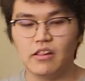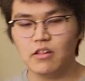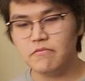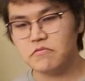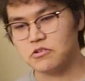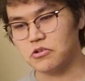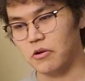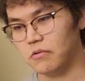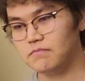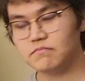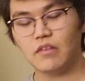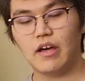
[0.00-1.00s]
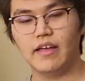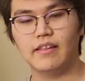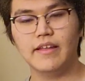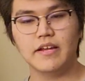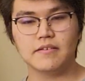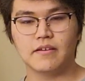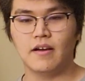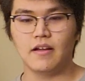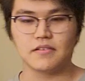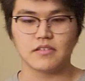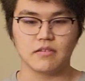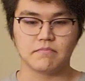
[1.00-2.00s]
love the show. I like the
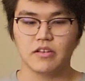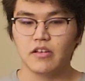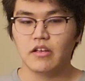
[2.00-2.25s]
concept.